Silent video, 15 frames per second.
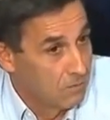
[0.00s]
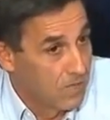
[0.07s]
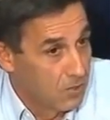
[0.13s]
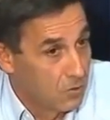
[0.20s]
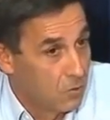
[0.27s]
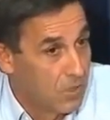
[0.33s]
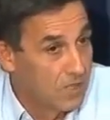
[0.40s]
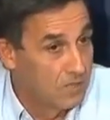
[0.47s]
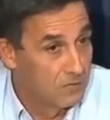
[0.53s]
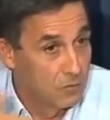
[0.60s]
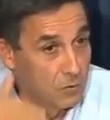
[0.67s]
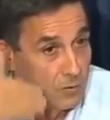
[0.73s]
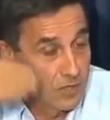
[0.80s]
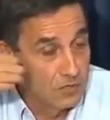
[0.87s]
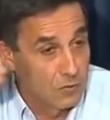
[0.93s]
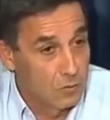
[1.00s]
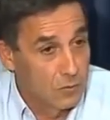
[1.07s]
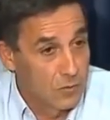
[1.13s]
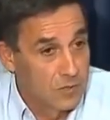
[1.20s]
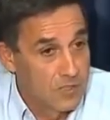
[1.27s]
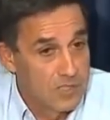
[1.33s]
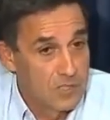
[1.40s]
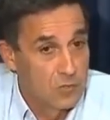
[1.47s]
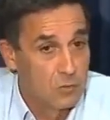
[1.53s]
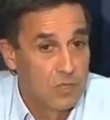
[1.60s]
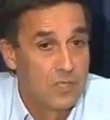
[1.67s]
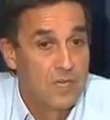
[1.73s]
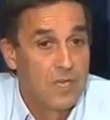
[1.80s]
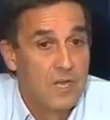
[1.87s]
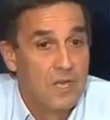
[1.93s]
by the way, if you look at European
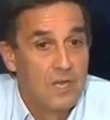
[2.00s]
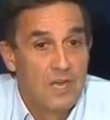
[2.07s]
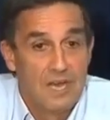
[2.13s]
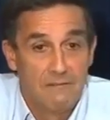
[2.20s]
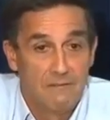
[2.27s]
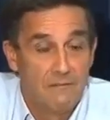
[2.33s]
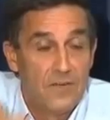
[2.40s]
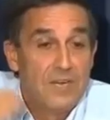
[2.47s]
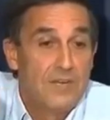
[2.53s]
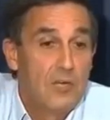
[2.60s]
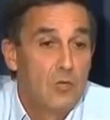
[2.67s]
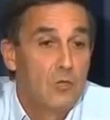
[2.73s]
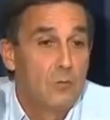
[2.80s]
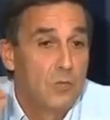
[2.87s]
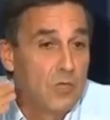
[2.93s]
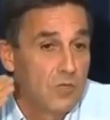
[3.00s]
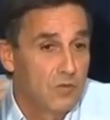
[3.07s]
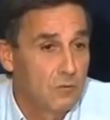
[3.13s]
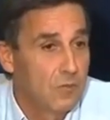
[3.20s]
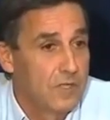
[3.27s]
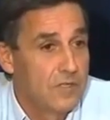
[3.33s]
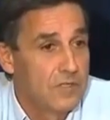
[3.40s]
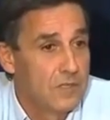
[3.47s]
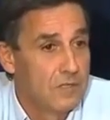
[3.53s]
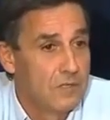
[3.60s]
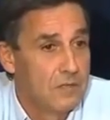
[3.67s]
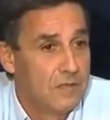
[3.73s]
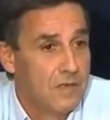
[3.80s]
history, have very low birth rates.